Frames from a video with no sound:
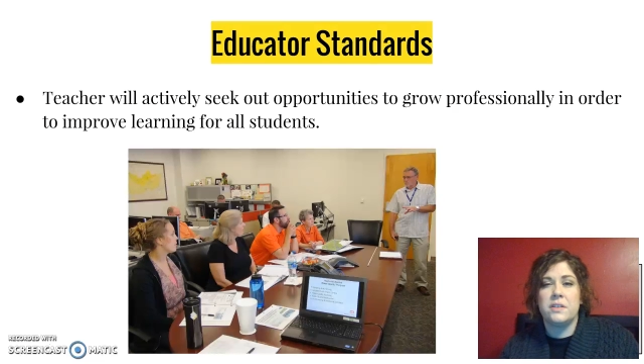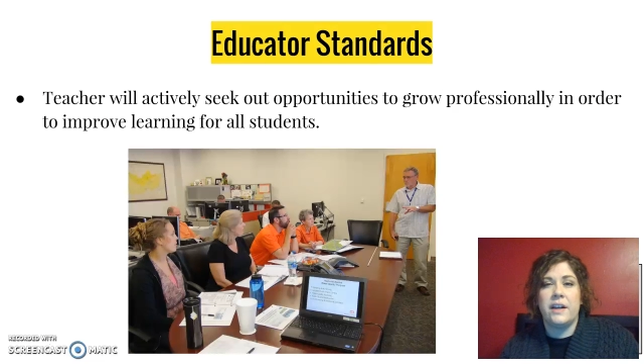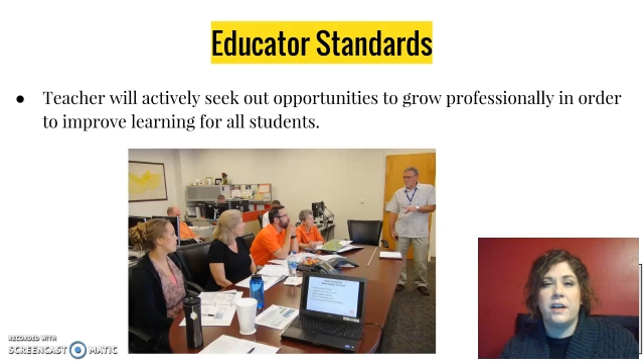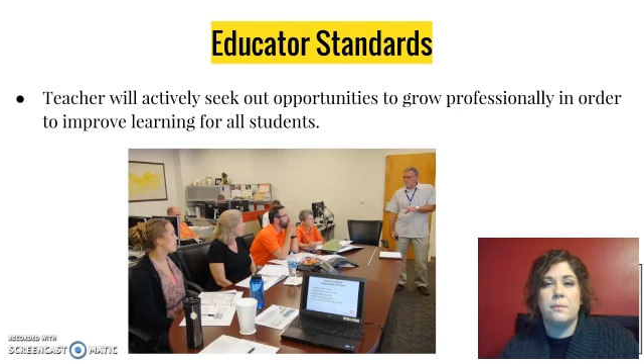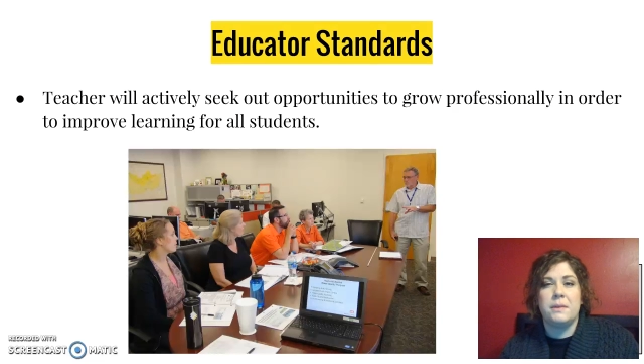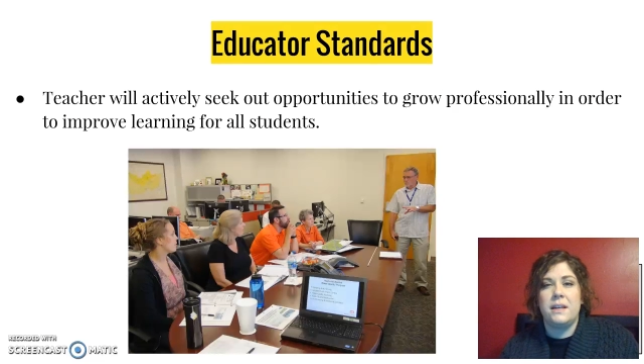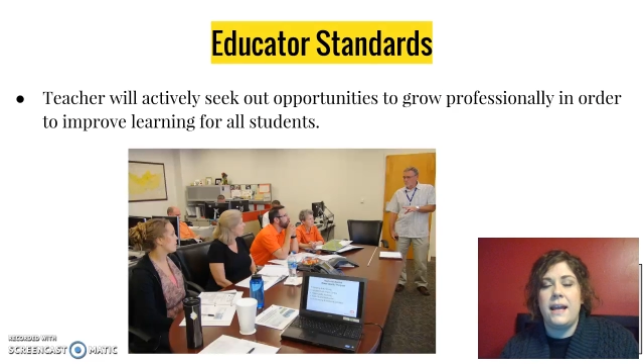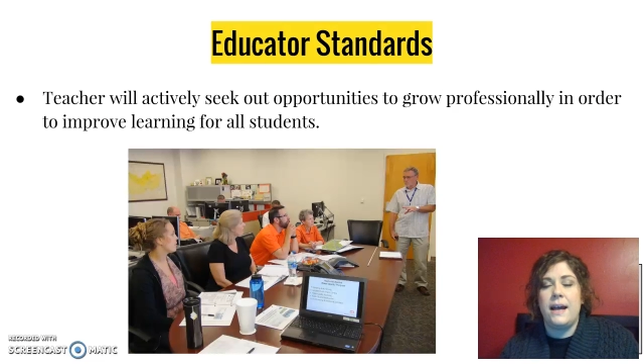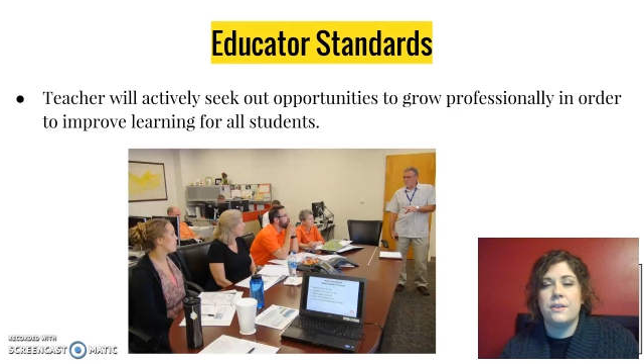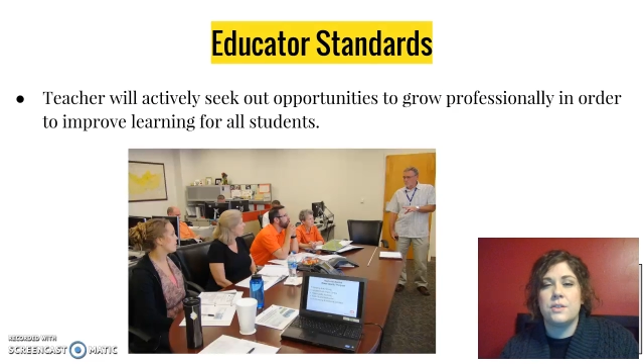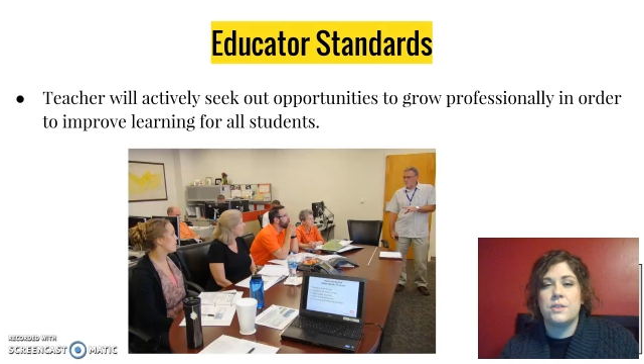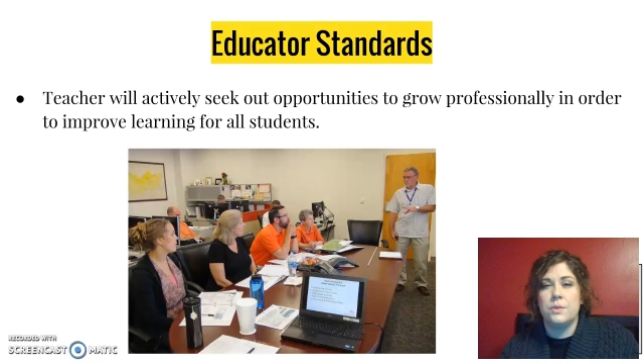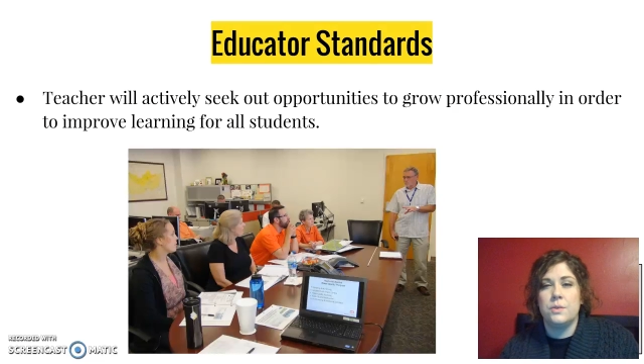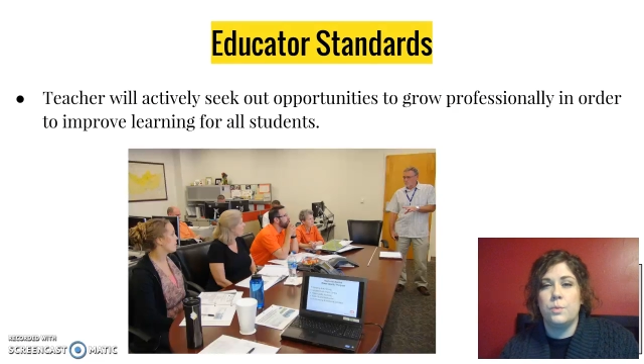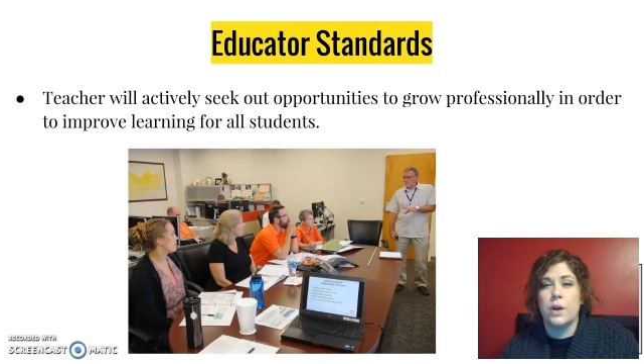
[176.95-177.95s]
development and how
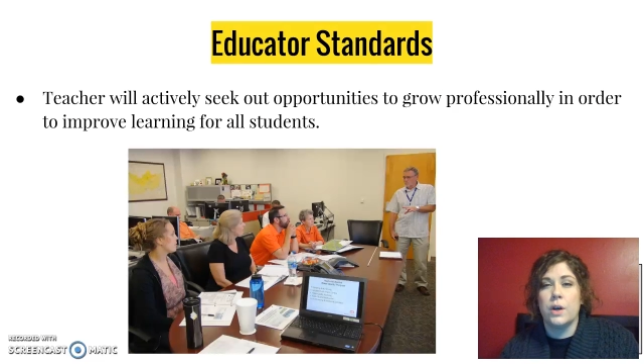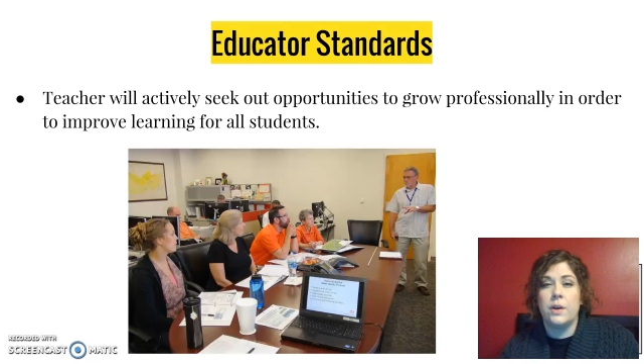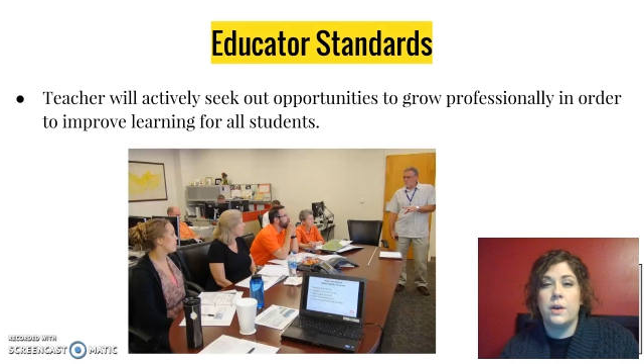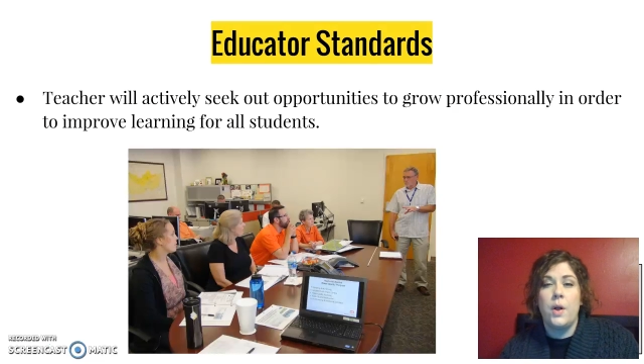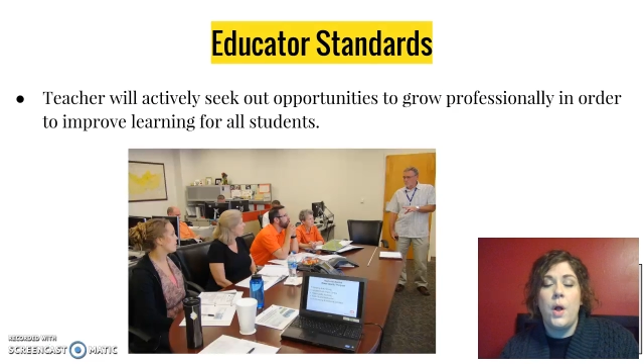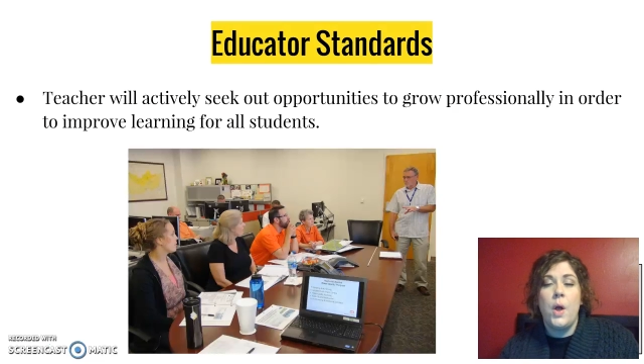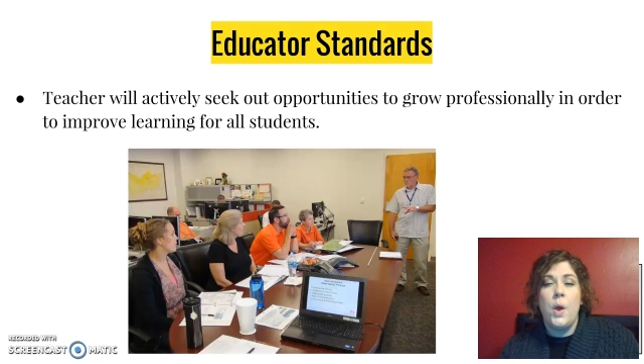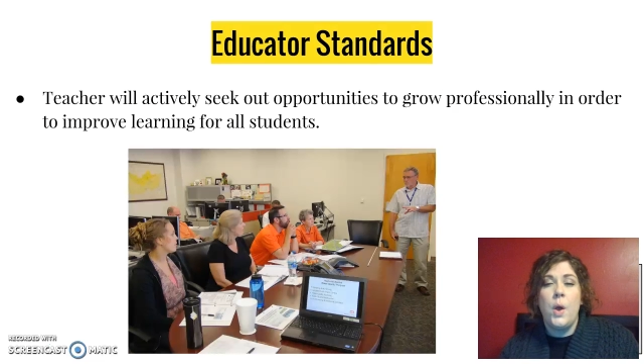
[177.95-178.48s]
to work